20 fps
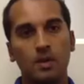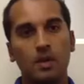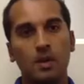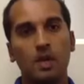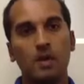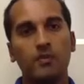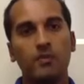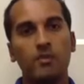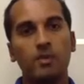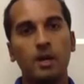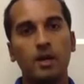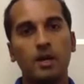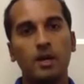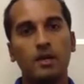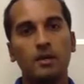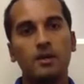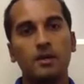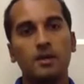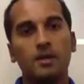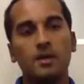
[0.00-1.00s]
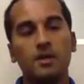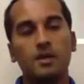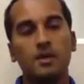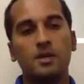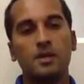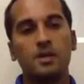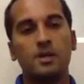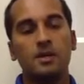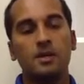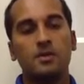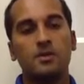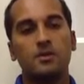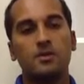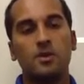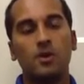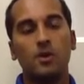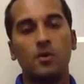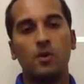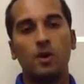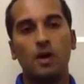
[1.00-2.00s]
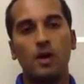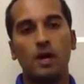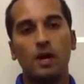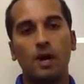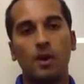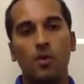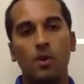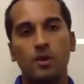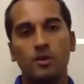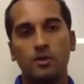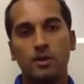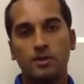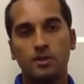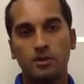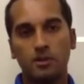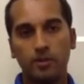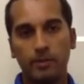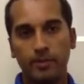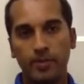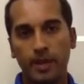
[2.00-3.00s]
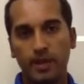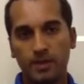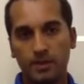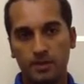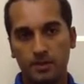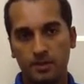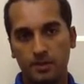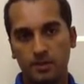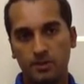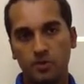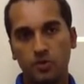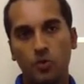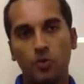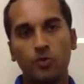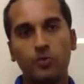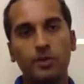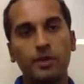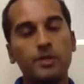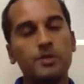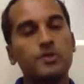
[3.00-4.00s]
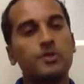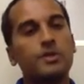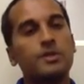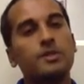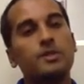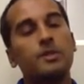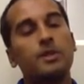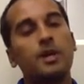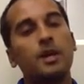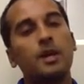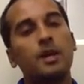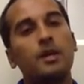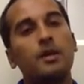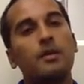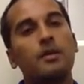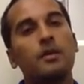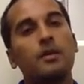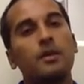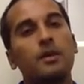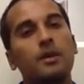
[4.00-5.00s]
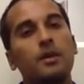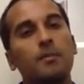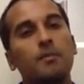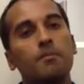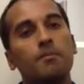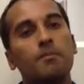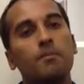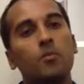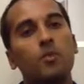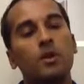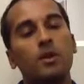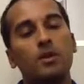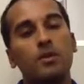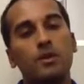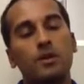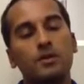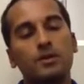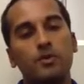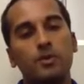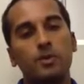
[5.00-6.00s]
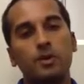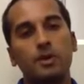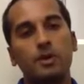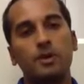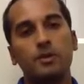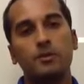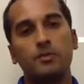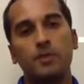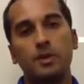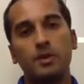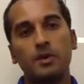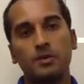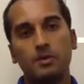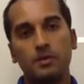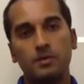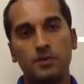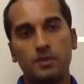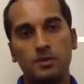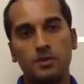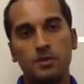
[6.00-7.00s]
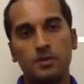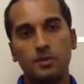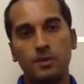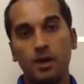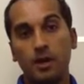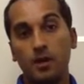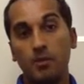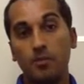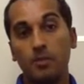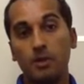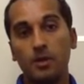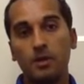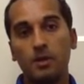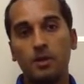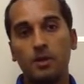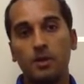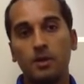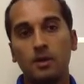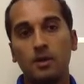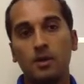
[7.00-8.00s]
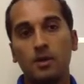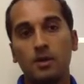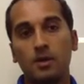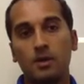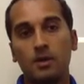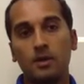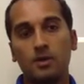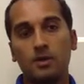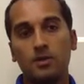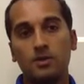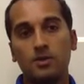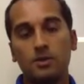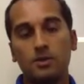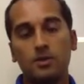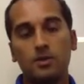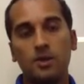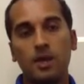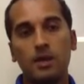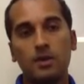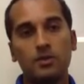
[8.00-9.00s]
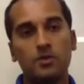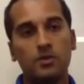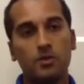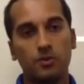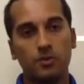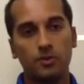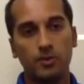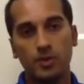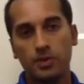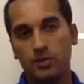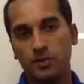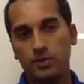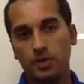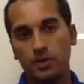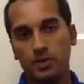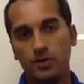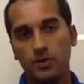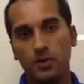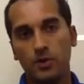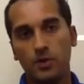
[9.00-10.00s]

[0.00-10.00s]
Hey everybody. I want to talk to you a little bit about shoulder injuries today. One of the things that we experience in physical therapy is just a lot of shoulder injuries.